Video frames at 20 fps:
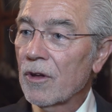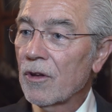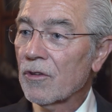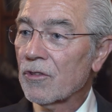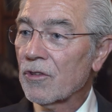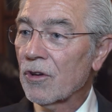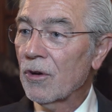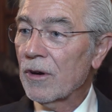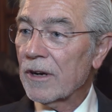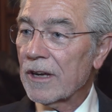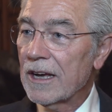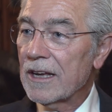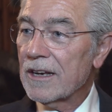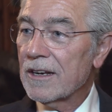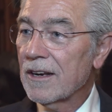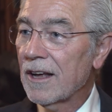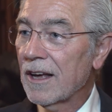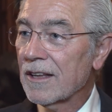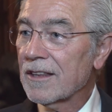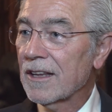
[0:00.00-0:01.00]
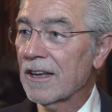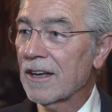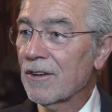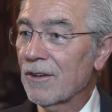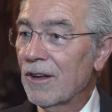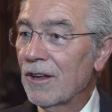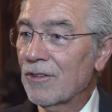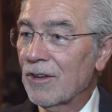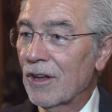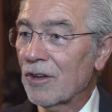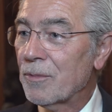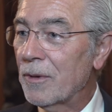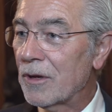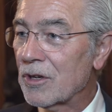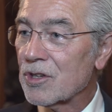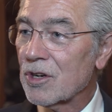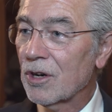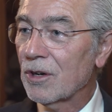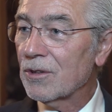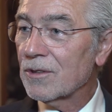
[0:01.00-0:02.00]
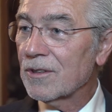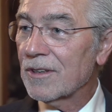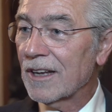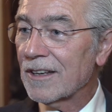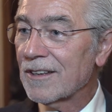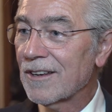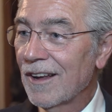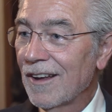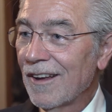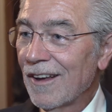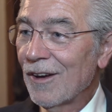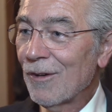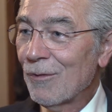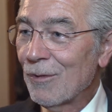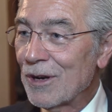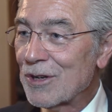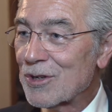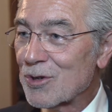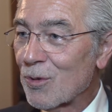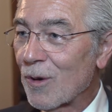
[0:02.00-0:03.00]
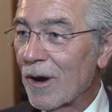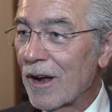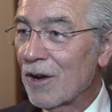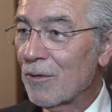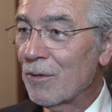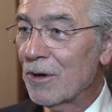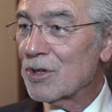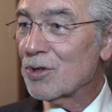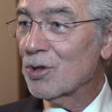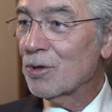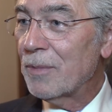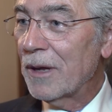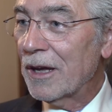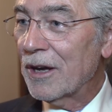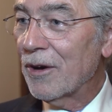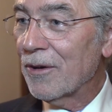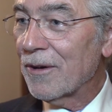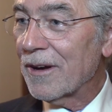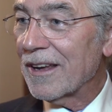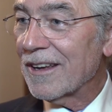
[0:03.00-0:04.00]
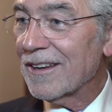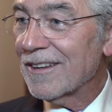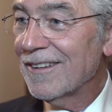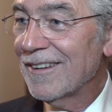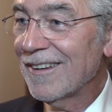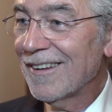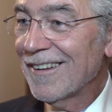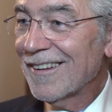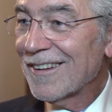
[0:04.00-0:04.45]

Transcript: So again, I think it has been shown that which way we should be going.